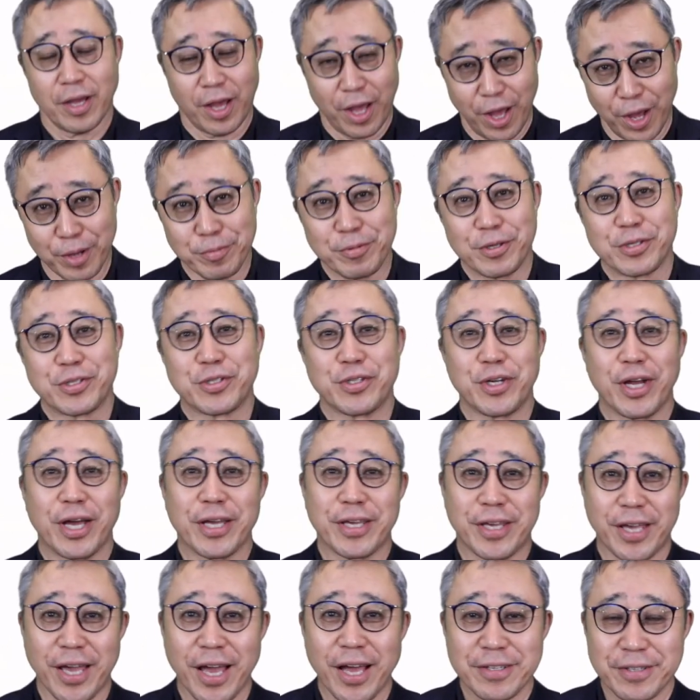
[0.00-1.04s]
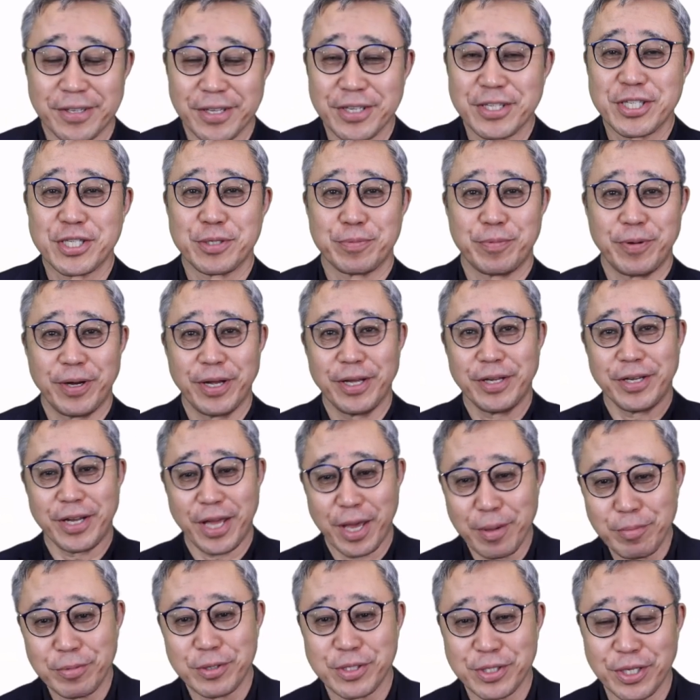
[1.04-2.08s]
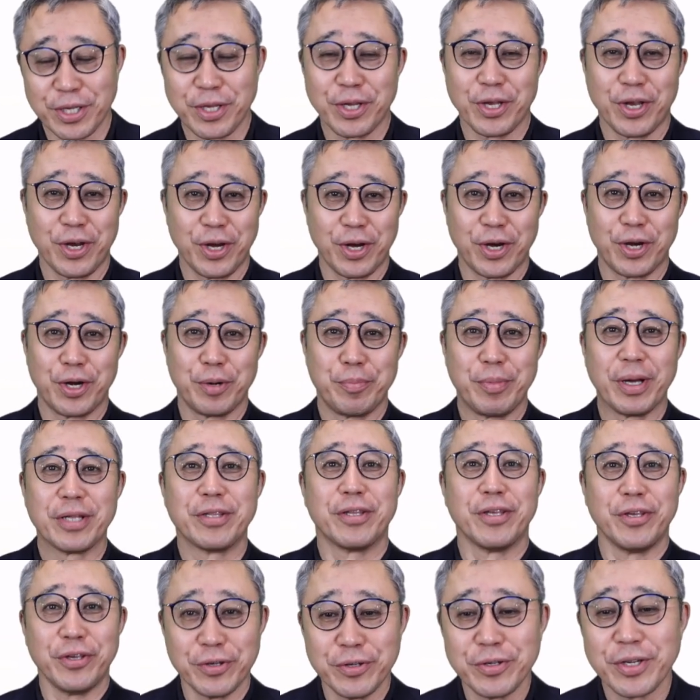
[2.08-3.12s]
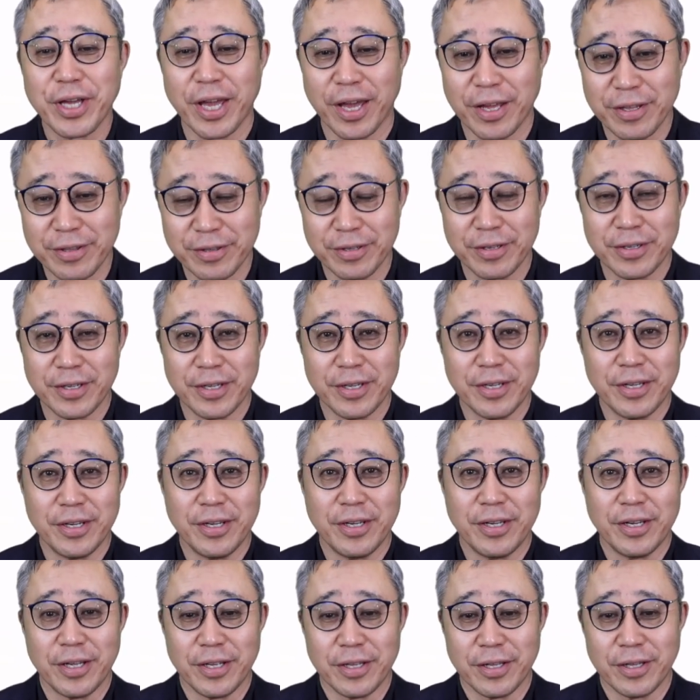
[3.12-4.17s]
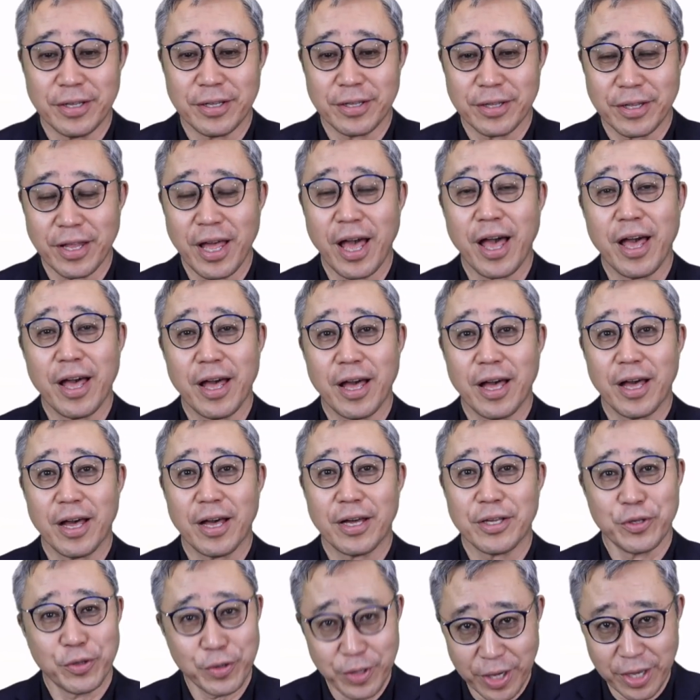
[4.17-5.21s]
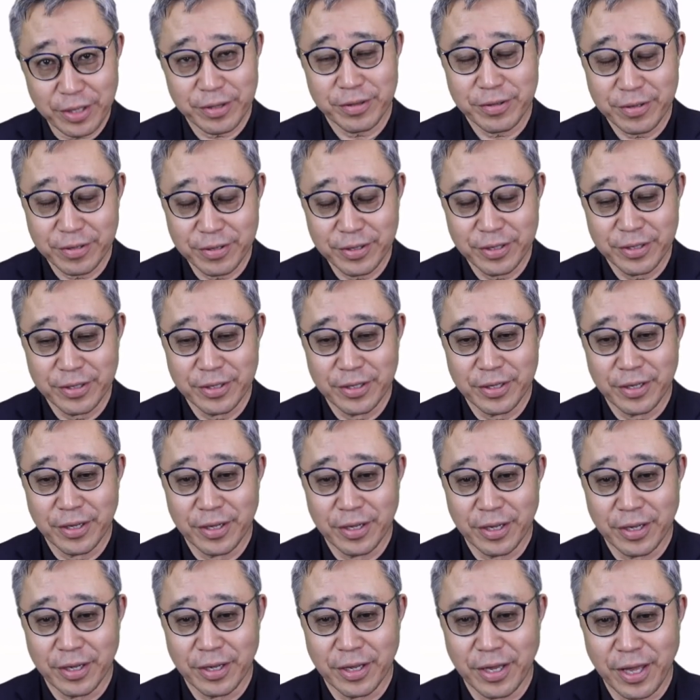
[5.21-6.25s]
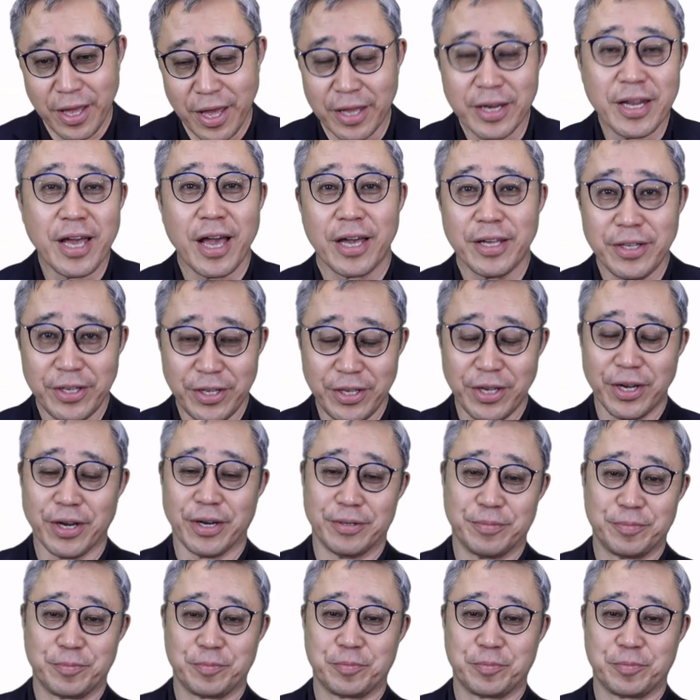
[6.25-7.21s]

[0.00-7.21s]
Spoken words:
Obviously, I can't explain everything here, but you get an idea.